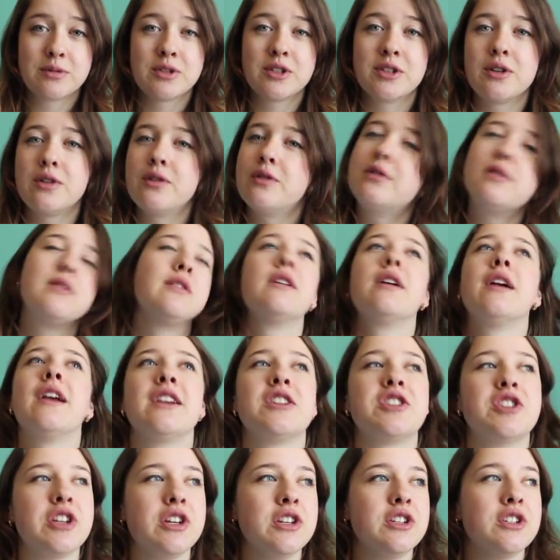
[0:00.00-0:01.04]
So
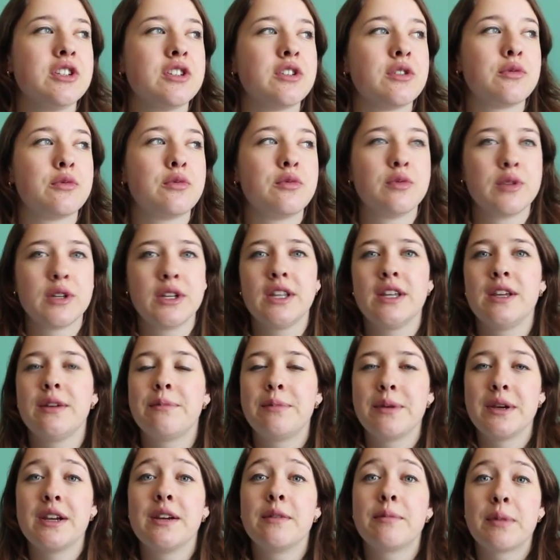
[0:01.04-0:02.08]
exchange is a really
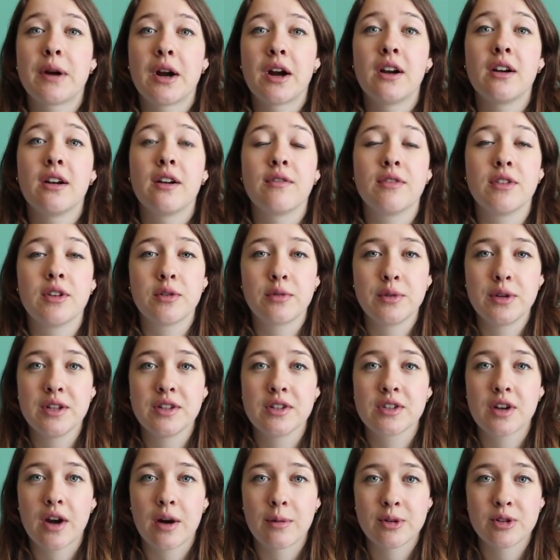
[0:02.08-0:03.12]
big part of the
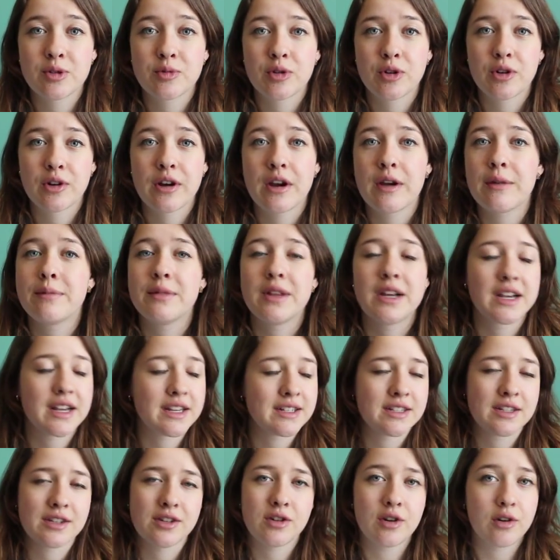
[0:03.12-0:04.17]
Queen's Commerce program. Like I
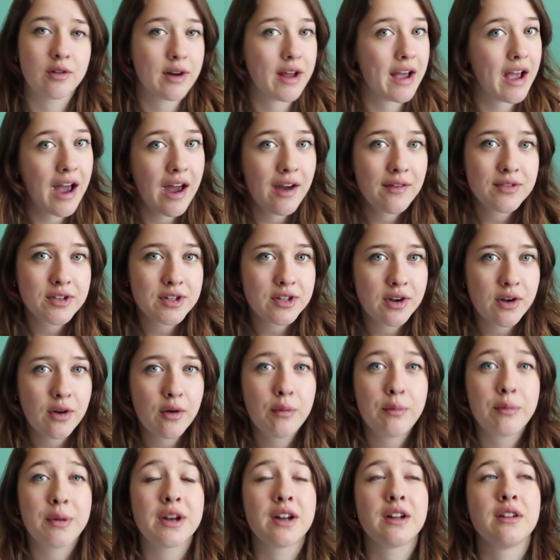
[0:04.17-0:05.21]
said, you don't have to
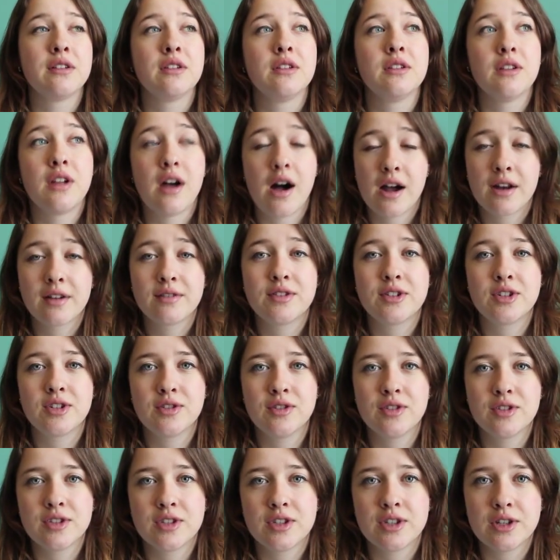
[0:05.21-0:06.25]
go, but a lot of
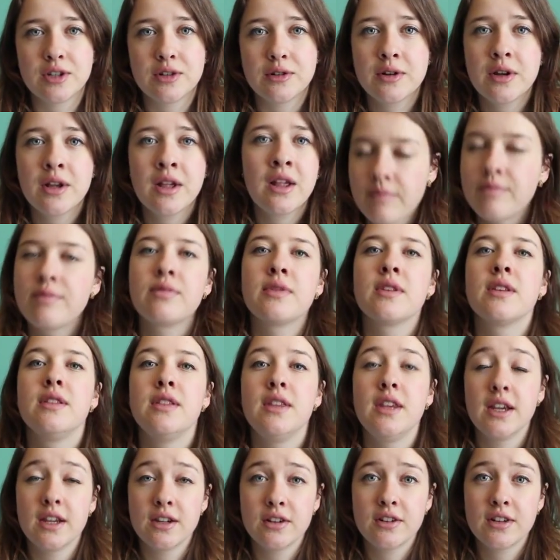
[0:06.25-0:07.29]
students do.
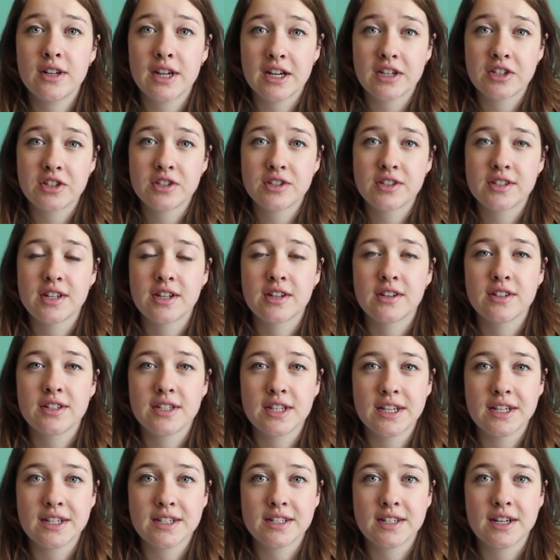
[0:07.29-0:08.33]
The International Center
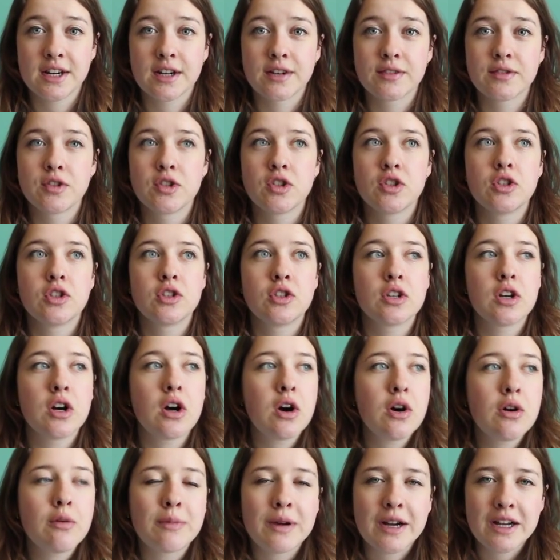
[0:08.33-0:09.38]
takes care of
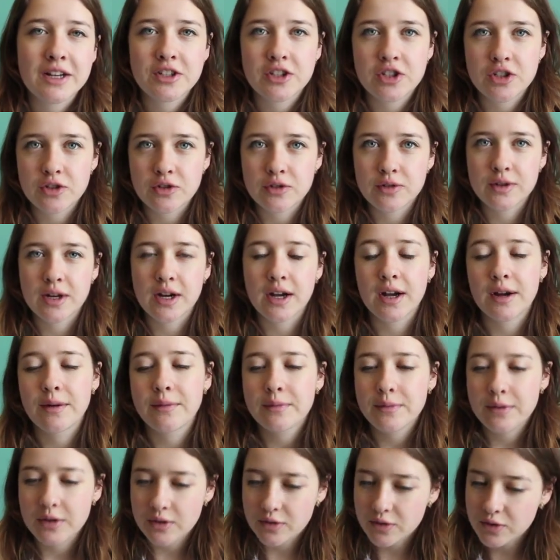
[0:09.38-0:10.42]
so much. You
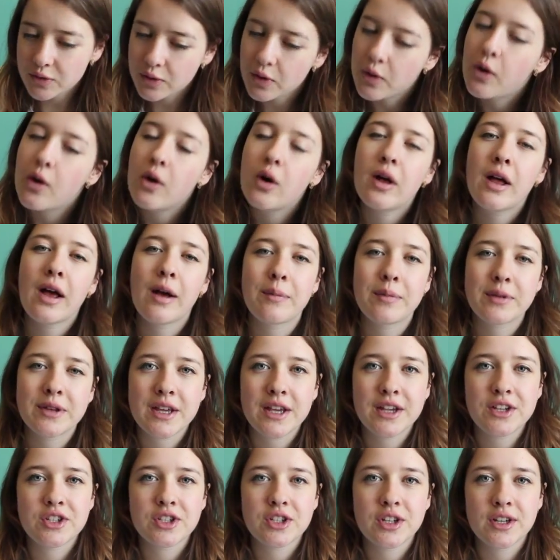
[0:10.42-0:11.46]
do a whole
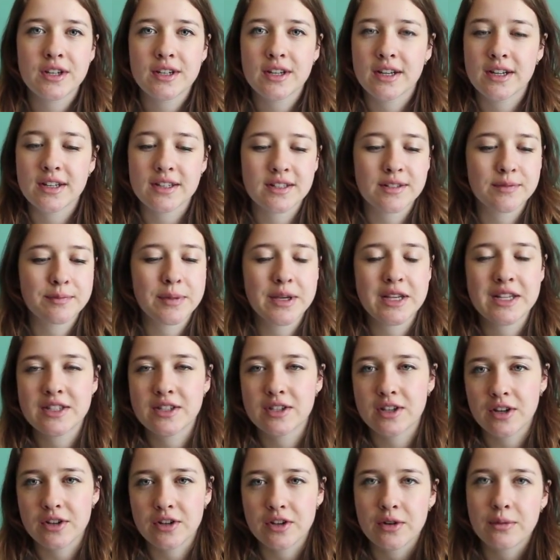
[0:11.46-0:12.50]
application and it's based
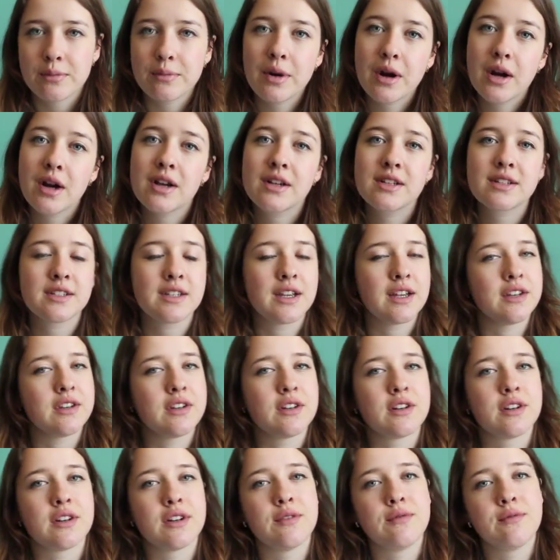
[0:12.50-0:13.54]
on your marks and
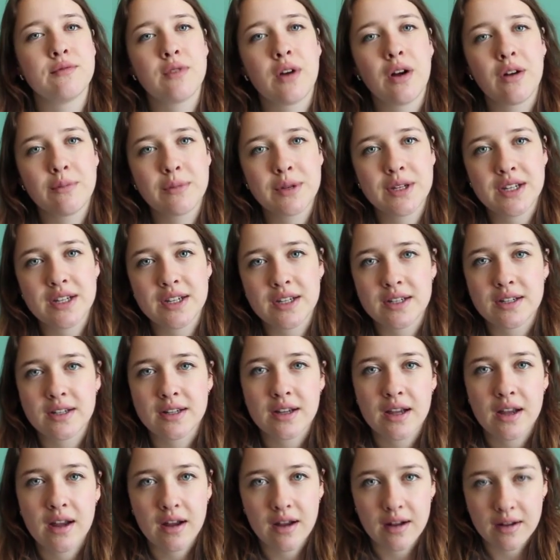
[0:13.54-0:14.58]
your involvement in
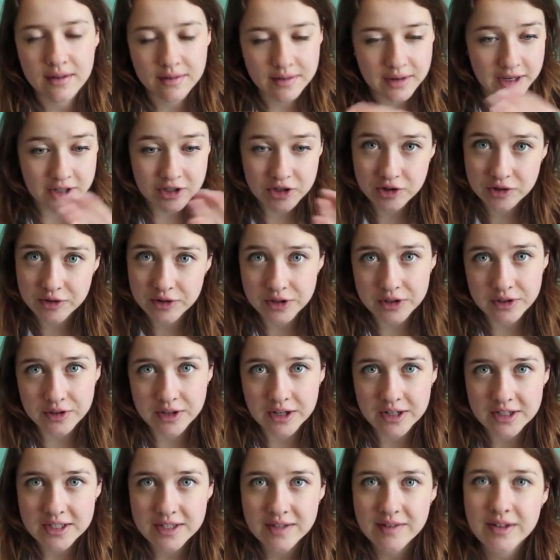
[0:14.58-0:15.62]
extracurricular
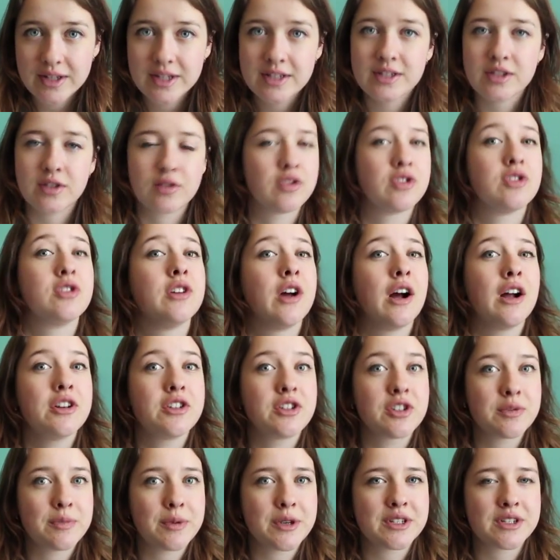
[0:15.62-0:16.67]
activities. So it's not
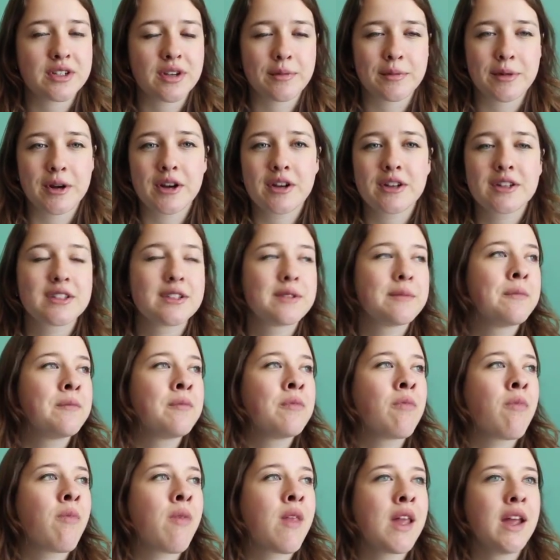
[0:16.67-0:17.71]
just based on marks.
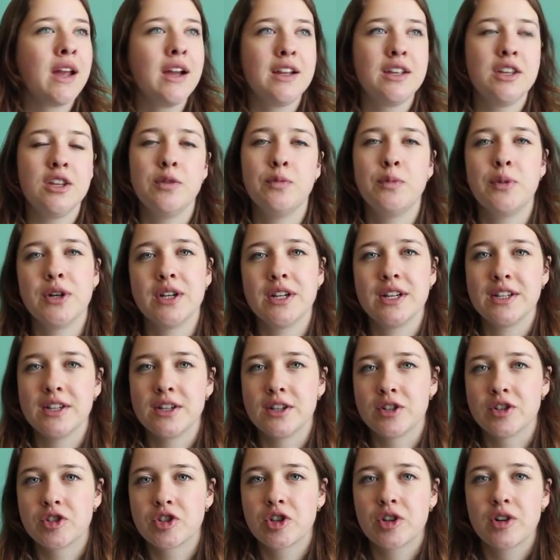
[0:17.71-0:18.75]
You put in
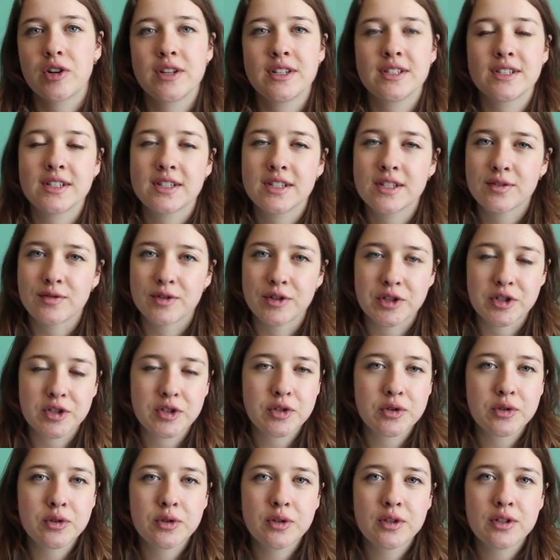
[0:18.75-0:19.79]
your choices for
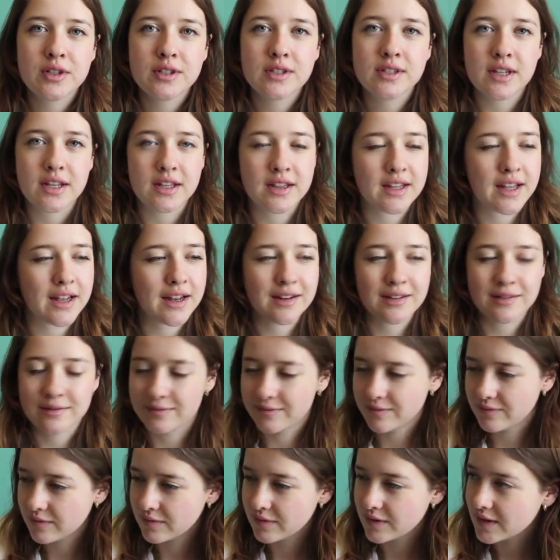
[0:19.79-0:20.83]
schools and then
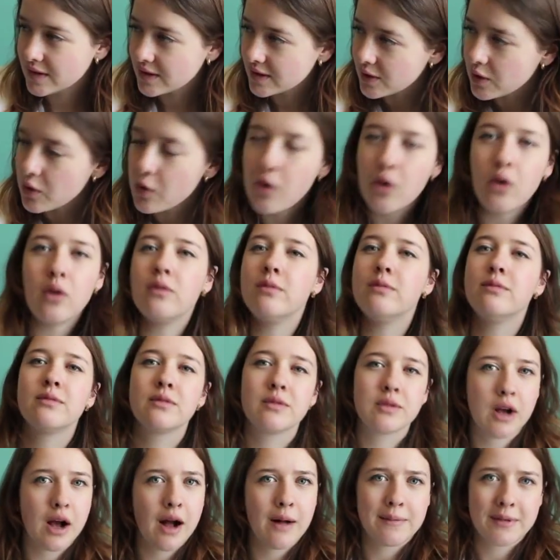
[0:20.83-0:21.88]
it's a whole
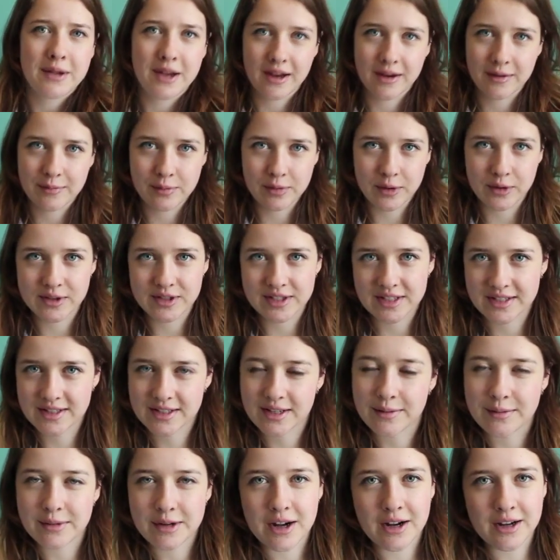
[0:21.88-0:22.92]
complicated process that
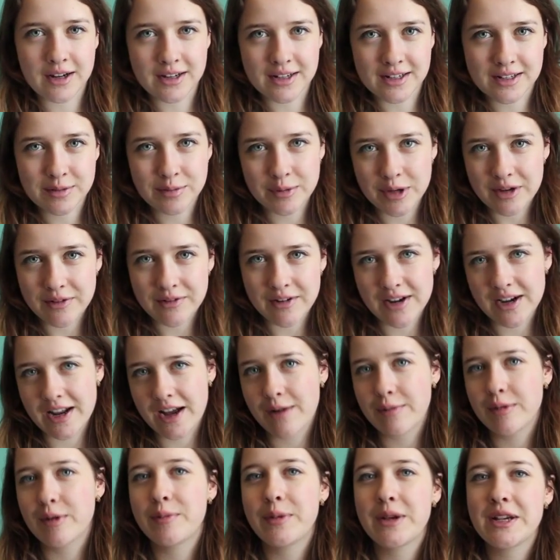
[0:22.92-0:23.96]
I'm not going to explain right now.
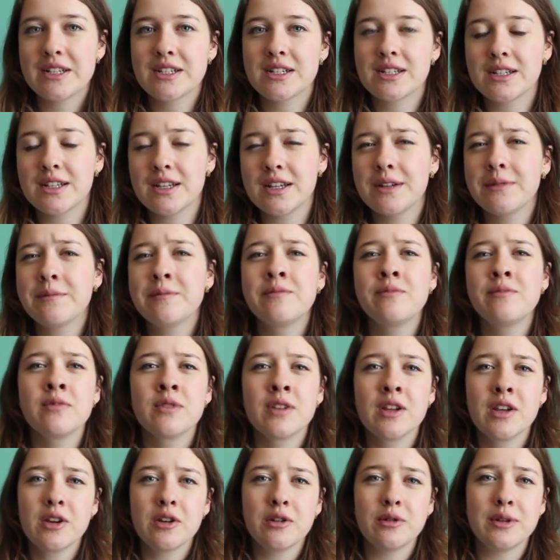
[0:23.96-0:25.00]
But basically,
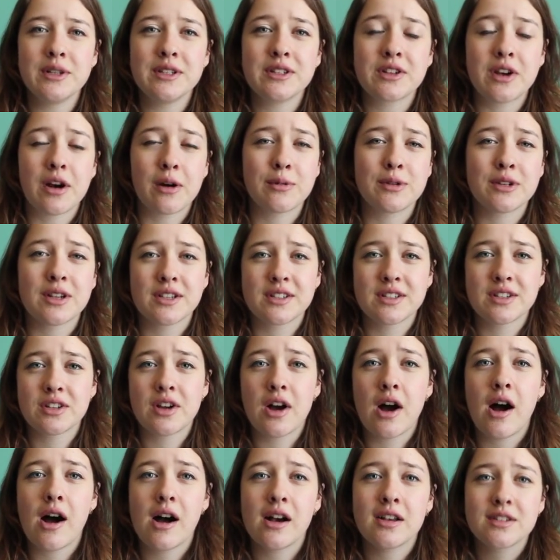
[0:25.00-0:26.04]
Queen's Commerce has an
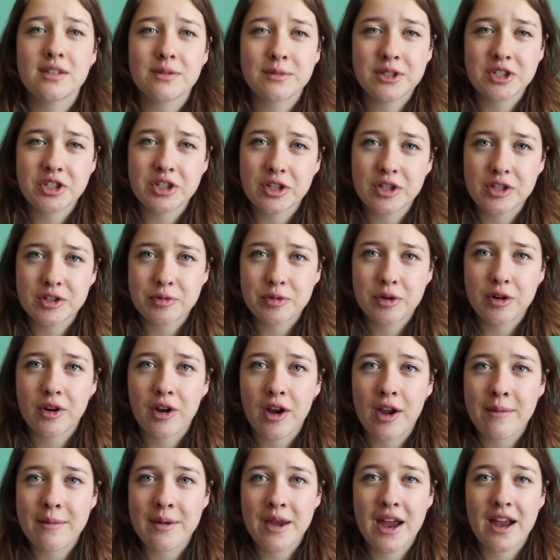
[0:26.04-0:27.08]
awesome exchange
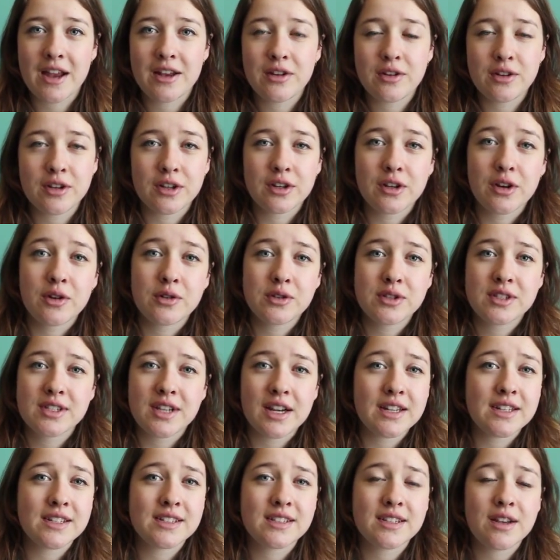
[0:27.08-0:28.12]
program and you can go
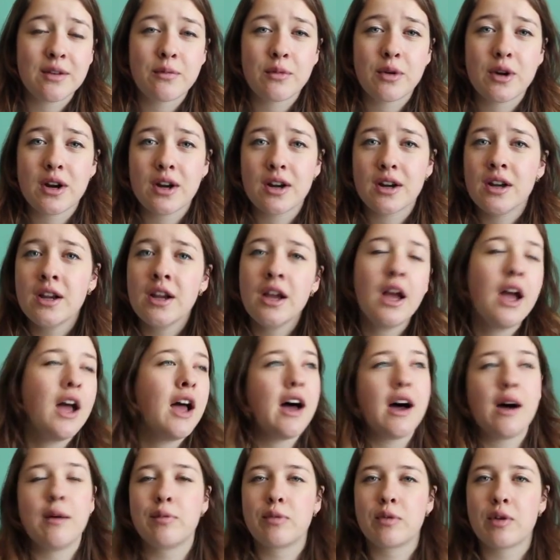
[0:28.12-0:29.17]
study somewhere
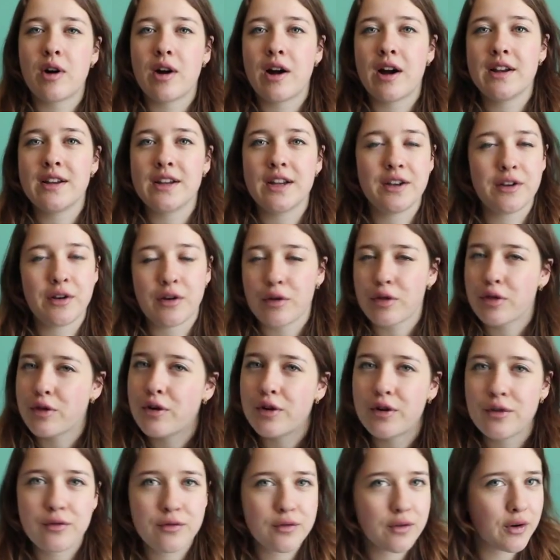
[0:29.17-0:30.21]
abroad in your
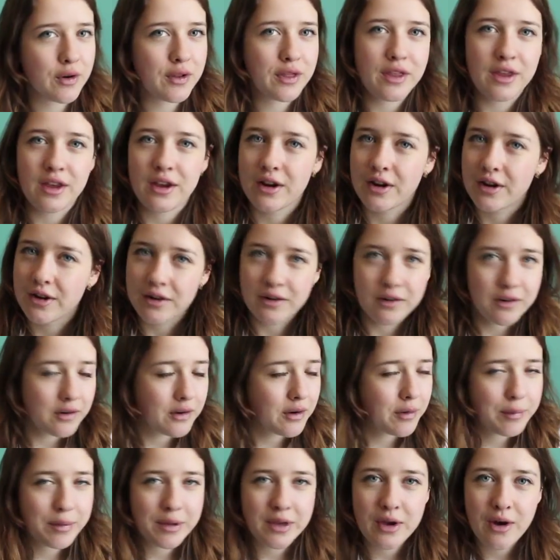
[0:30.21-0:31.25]
third or fourth year
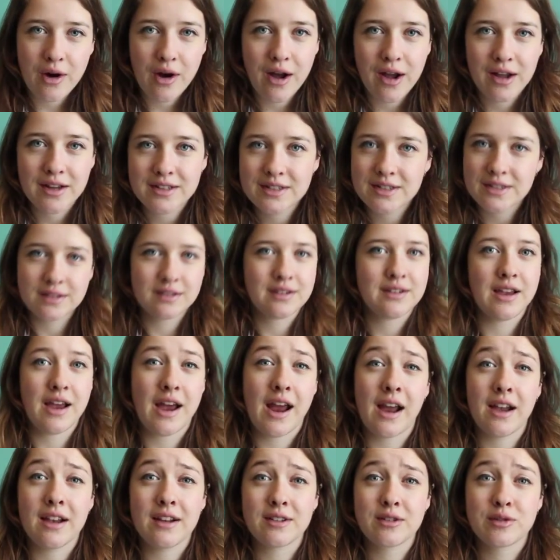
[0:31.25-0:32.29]
or beyond,
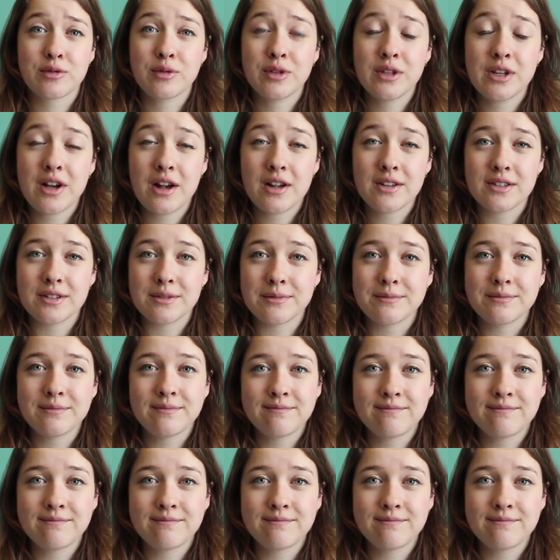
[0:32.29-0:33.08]
and it's really awesome.